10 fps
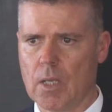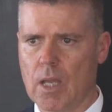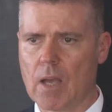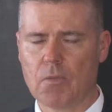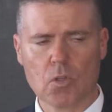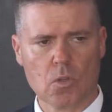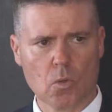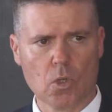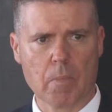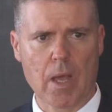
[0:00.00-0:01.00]
Have you
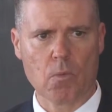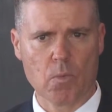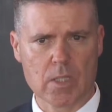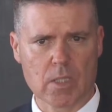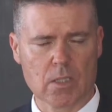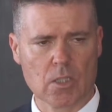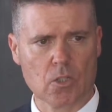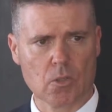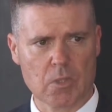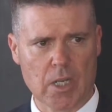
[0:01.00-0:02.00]
thought about risks to
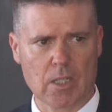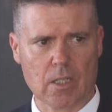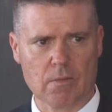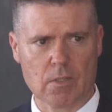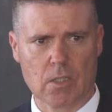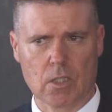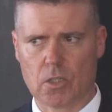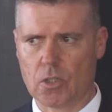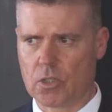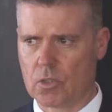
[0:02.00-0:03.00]
your objectives? And I
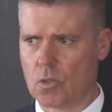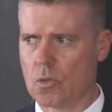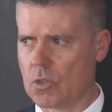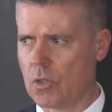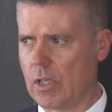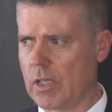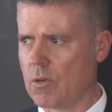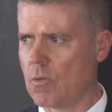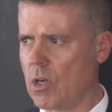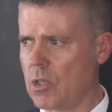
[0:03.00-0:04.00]
talked
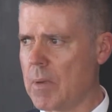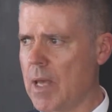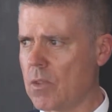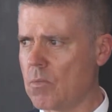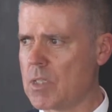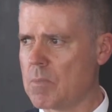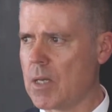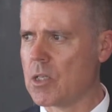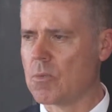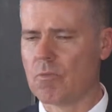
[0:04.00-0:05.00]
earlier on about the risk
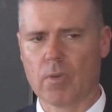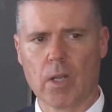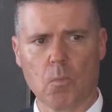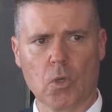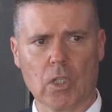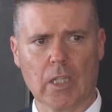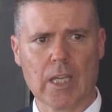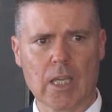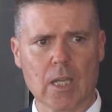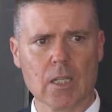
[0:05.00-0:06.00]
management framework
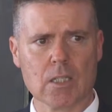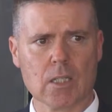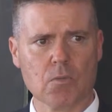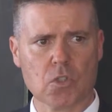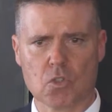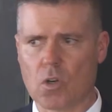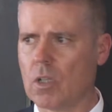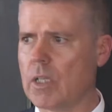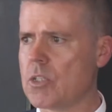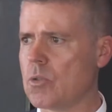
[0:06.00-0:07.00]
linking itself
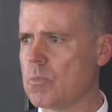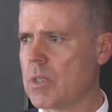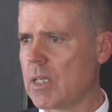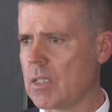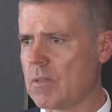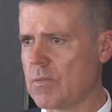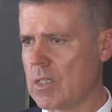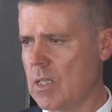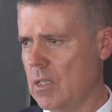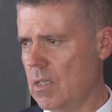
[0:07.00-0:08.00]
strongly to objectives,
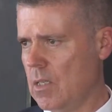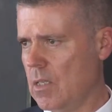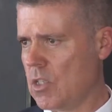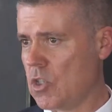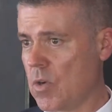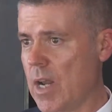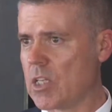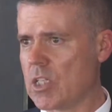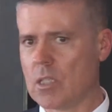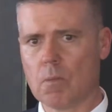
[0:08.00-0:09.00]
the
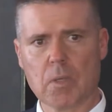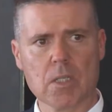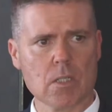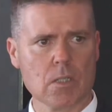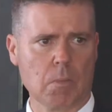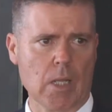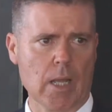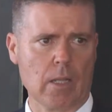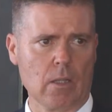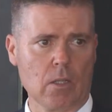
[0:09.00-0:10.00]
strategy, the business
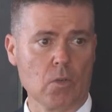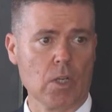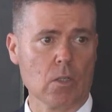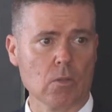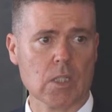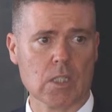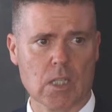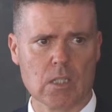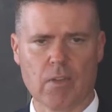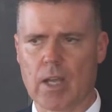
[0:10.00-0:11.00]
plan, the critical
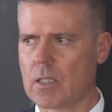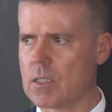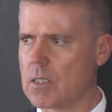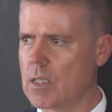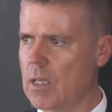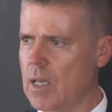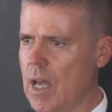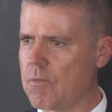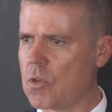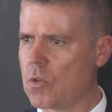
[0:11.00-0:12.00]
success factors.
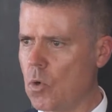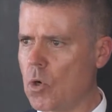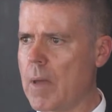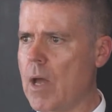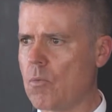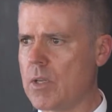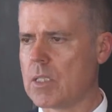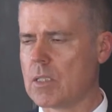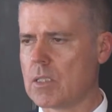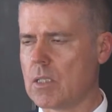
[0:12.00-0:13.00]
Have you thought about
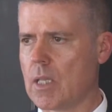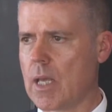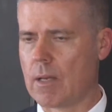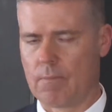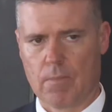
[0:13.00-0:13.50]
risks to that?